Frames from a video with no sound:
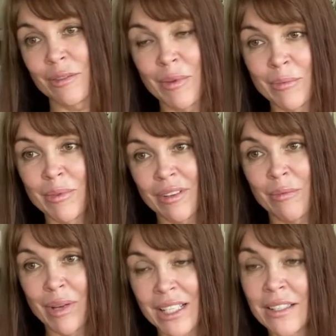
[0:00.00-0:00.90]
You remember
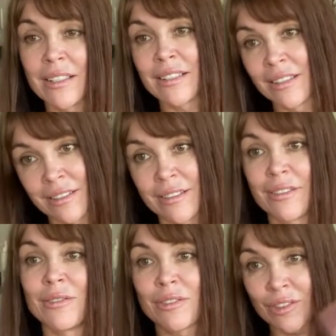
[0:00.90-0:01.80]
the basics, and
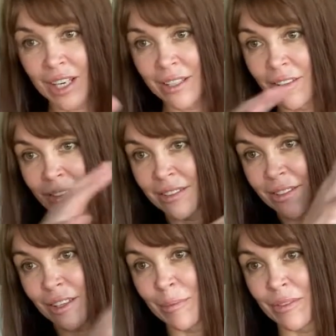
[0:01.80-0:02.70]
then you create on
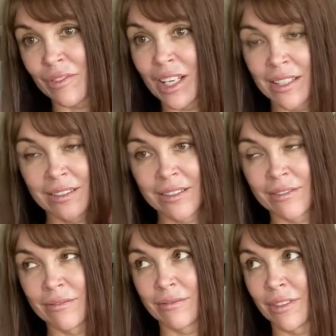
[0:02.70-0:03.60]
the top of that,
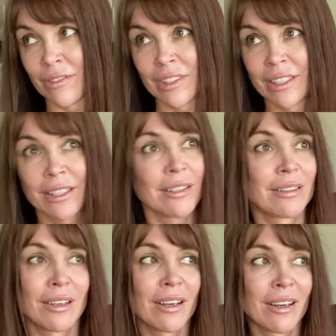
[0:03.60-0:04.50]
and
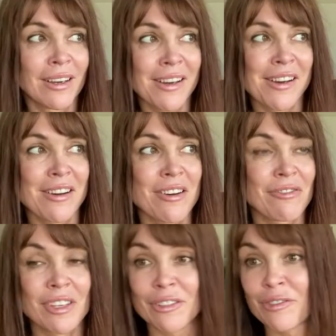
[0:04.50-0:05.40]
really
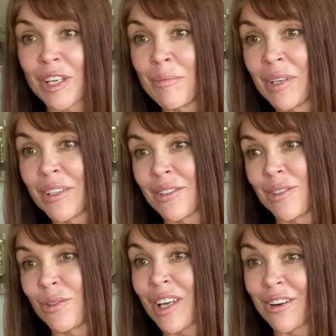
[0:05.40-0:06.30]
feel free
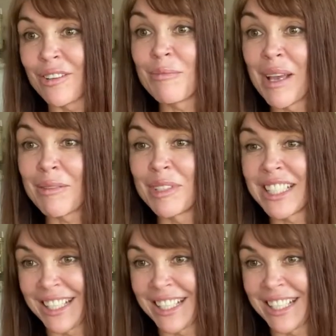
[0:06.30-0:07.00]
because you cannot make